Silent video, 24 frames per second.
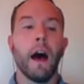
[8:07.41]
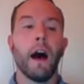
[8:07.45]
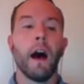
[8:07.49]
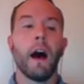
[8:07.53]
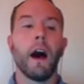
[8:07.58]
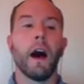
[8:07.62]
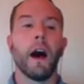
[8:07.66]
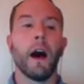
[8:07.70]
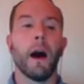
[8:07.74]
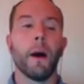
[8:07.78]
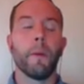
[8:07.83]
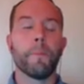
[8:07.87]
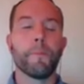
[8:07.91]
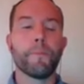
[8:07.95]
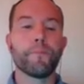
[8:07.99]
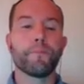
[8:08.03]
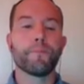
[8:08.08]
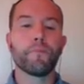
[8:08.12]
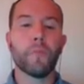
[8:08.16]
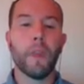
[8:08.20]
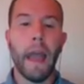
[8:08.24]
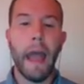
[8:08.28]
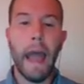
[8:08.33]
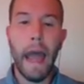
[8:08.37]
Um,
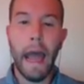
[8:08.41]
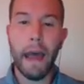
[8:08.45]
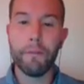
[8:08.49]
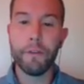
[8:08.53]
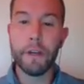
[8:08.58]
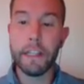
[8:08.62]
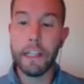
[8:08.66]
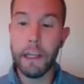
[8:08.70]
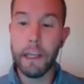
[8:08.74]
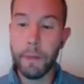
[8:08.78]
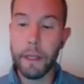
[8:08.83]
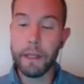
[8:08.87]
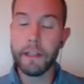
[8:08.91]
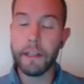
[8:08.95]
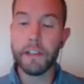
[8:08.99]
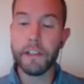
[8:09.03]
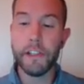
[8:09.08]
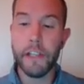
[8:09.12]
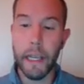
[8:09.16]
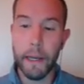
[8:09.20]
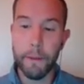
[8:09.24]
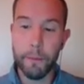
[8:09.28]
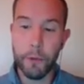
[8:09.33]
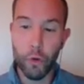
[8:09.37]
having them in the
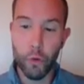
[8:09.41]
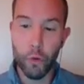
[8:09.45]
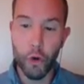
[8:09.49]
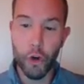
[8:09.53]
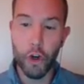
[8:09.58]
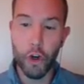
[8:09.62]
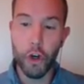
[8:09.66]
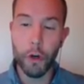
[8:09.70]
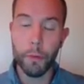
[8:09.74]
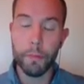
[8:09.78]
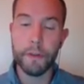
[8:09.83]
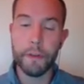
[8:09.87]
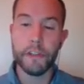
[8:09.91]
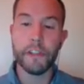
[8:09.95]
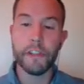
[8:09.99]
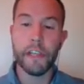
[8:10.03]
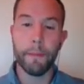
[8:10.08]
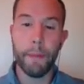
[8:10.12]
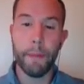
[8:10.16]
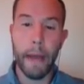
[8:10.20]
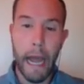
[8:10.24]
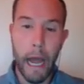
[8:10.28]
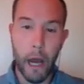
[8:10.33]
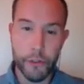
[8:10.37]
same group, the
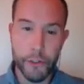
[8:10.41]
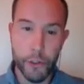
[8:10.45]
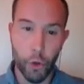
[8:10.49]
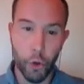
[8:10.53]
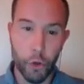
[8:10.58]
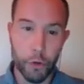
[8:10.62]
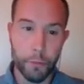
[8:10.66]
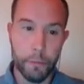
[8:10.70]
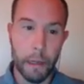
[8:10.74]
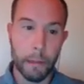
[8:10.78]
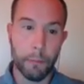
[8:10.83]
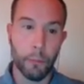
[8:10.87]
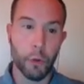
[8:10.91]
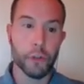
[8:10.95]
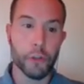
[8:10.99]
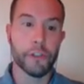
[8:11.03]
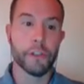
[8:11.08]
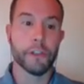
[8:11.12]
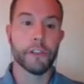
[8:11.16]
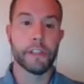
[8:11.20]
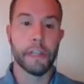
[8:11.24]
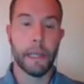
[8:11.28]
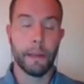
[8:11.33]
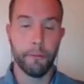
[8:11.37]
same household members,
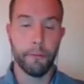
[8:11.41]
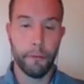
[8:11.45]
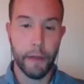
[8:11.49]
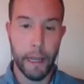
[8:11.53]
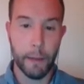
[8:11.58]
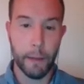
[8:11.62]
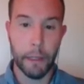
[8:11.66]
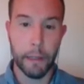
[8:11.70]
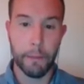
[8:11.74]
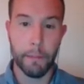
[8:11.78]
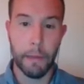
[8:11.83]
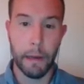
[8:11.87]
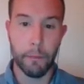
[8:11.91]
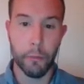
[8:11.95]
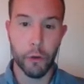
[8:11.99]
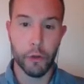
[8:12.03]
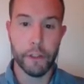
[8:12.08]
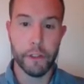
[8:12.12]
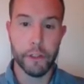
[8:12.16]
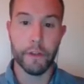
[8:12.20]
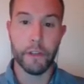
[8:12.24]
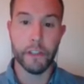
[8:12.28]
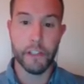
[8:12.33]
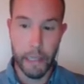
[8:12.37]
the same family
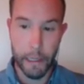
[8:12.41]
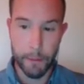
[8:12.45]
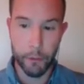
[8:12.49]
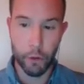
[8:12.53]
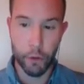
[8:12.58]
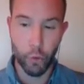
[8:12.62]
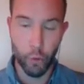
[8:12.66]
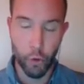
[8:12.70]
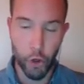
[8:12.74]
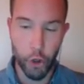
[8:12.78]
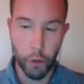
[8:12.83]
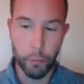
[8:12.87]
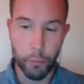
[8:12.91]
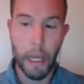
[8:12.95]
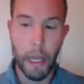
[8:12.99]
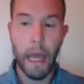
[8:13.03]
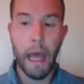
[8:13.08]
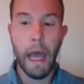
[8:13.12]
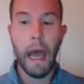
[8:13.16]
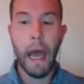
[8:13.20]
members in the same group